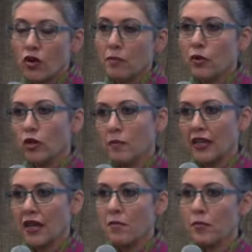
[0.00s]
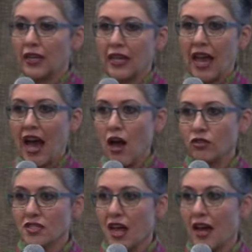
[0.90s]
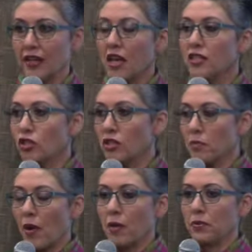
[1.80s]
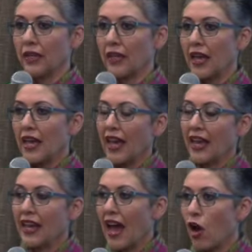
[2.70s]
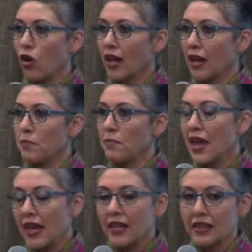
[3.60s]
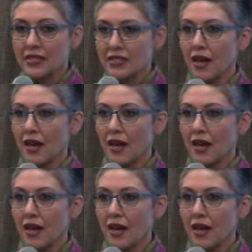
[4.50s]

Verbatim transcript: going to put my company outside to the public, and how can I make this